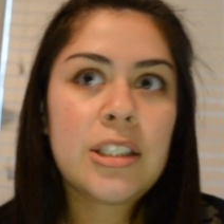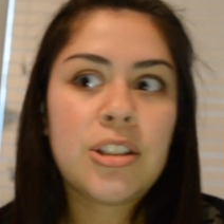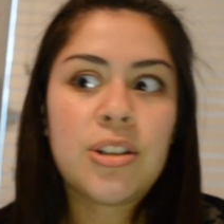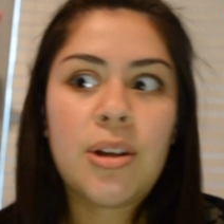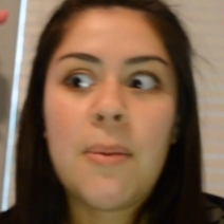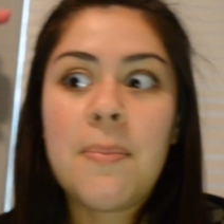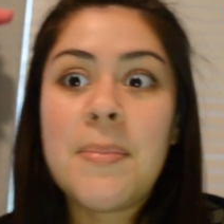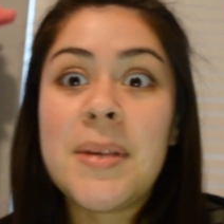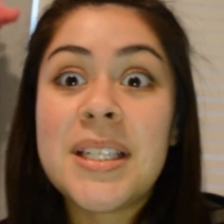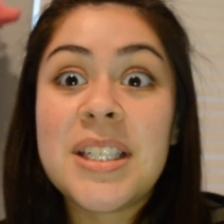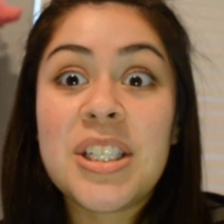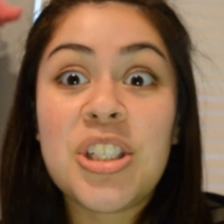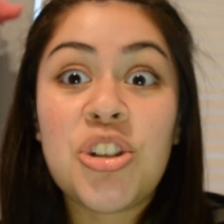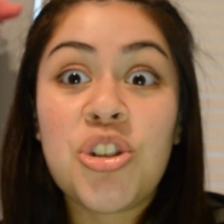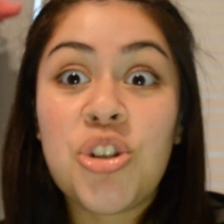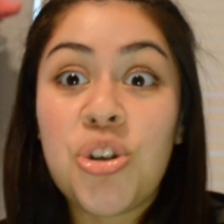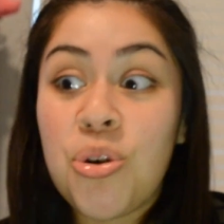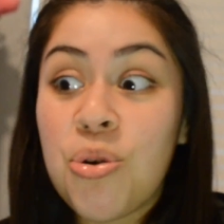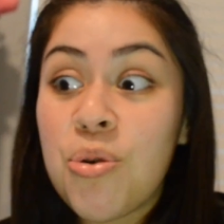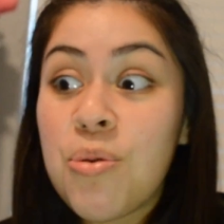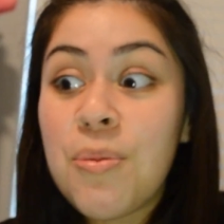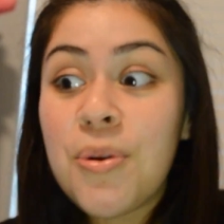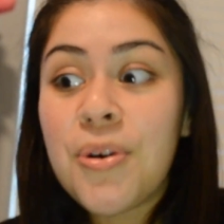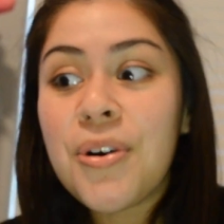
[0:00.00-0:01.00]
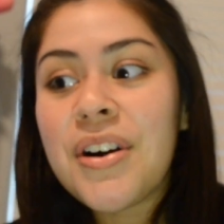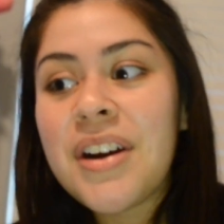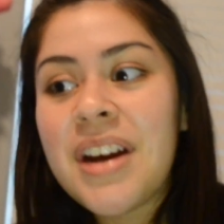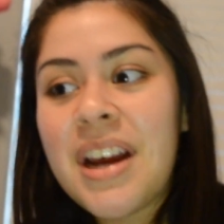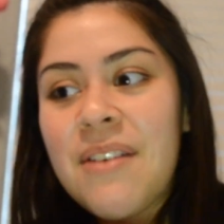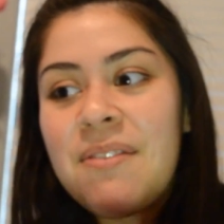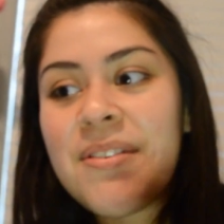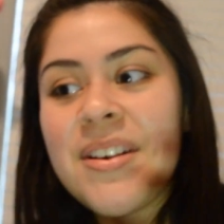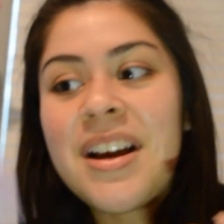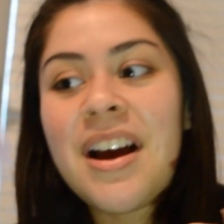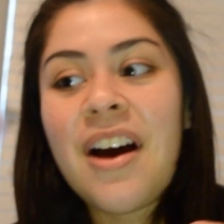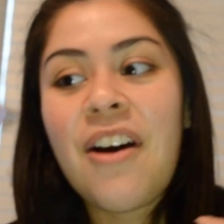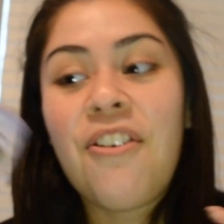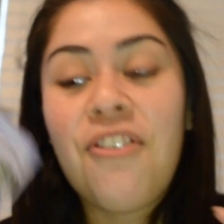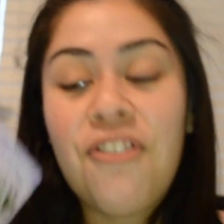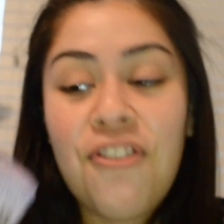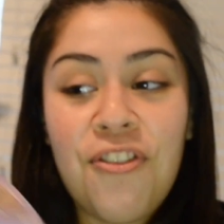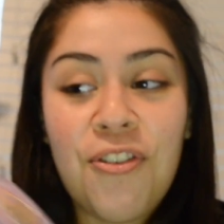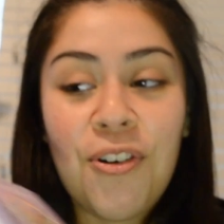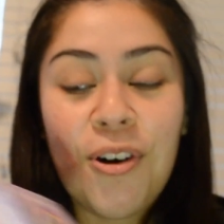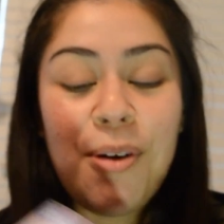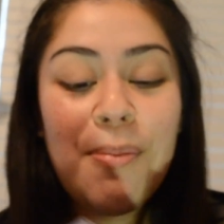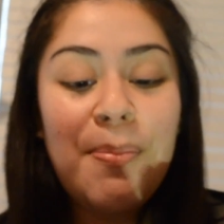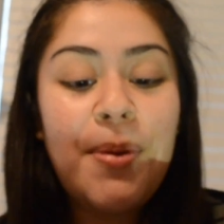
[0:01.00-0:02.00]
So I'm missing 2 more, and we got
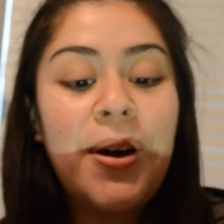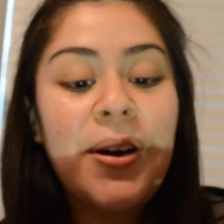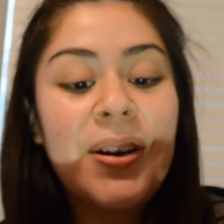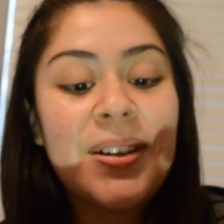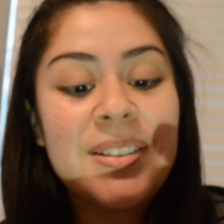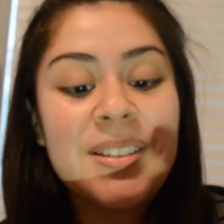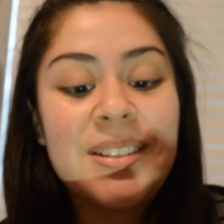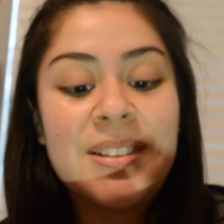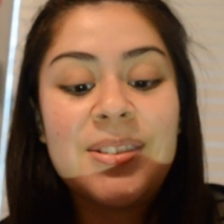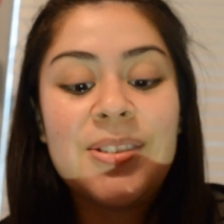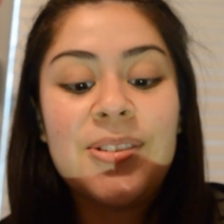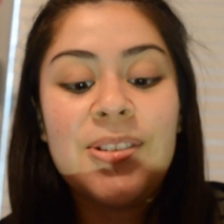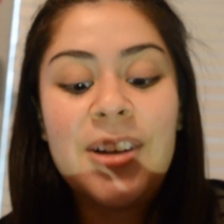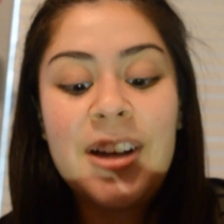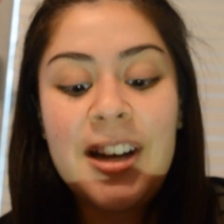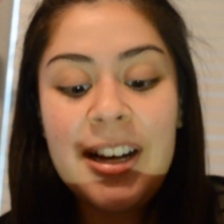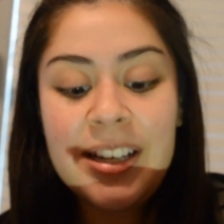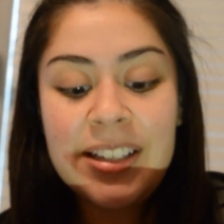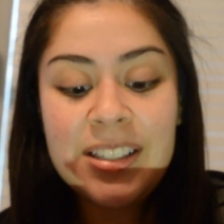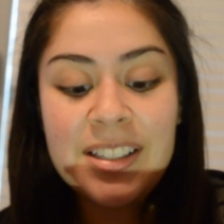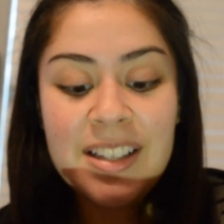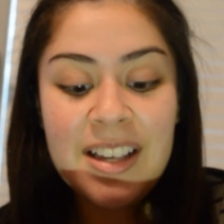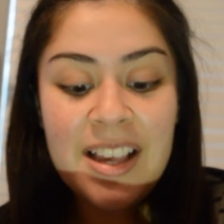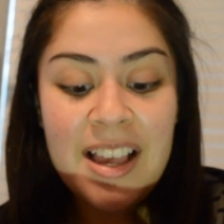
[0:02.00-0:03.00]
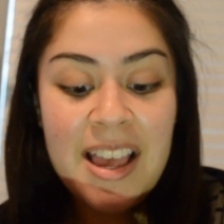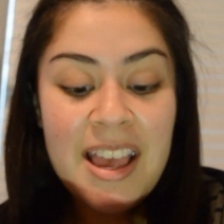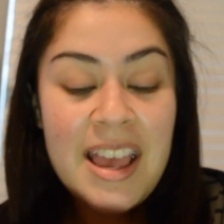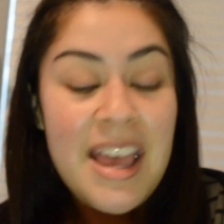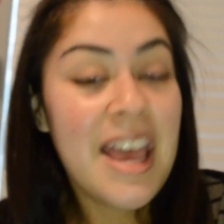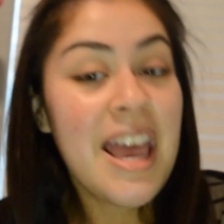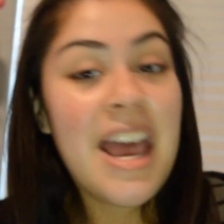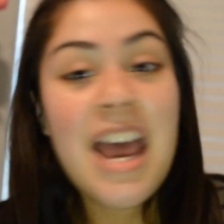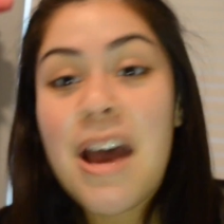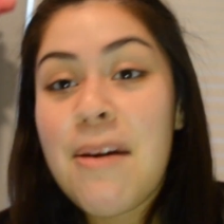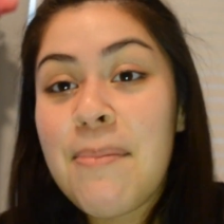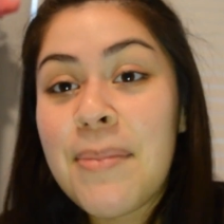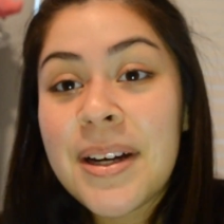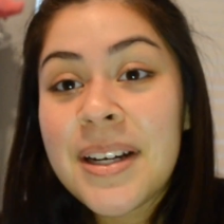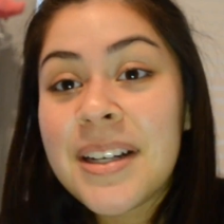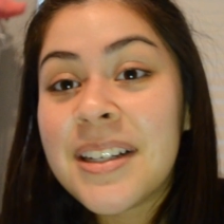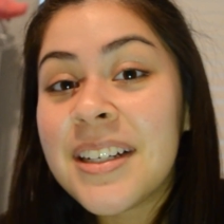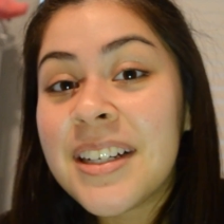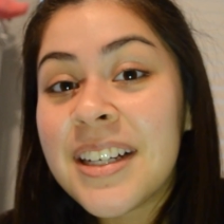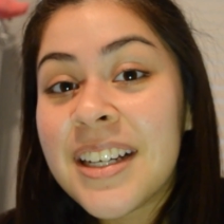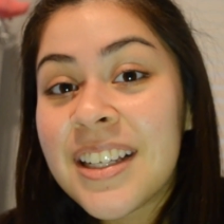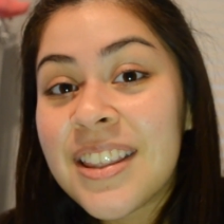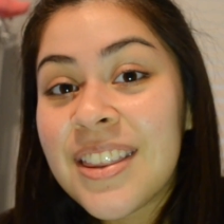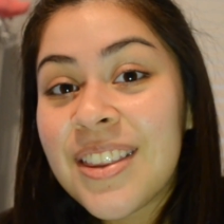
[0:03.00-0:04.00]
4 boxes, you guys. Am I
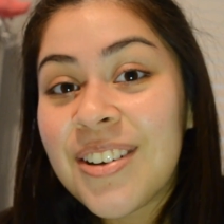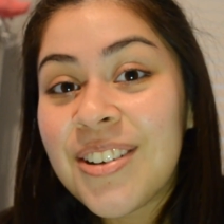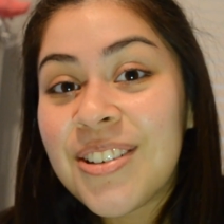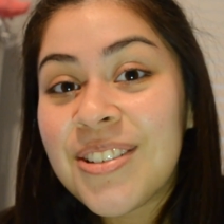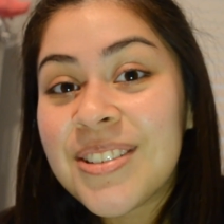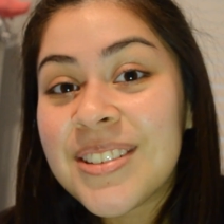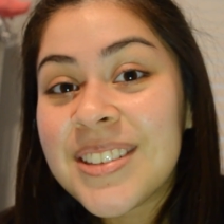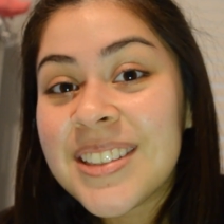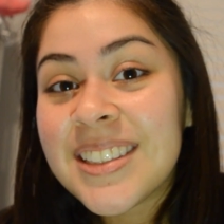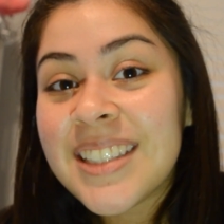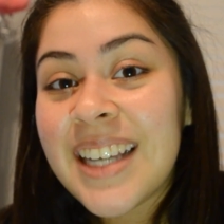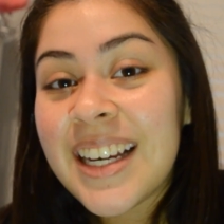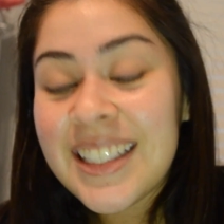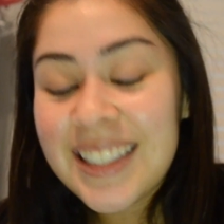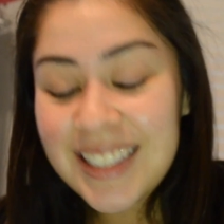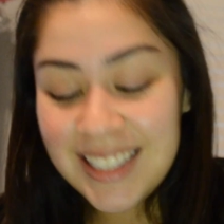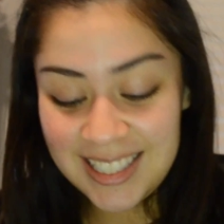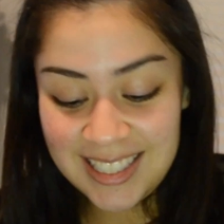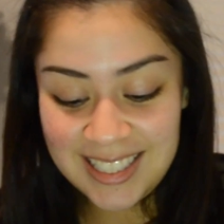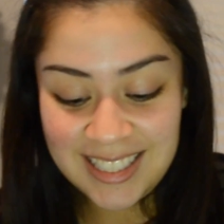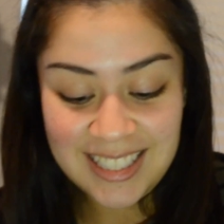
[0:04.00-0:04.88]
gonna get the whole set?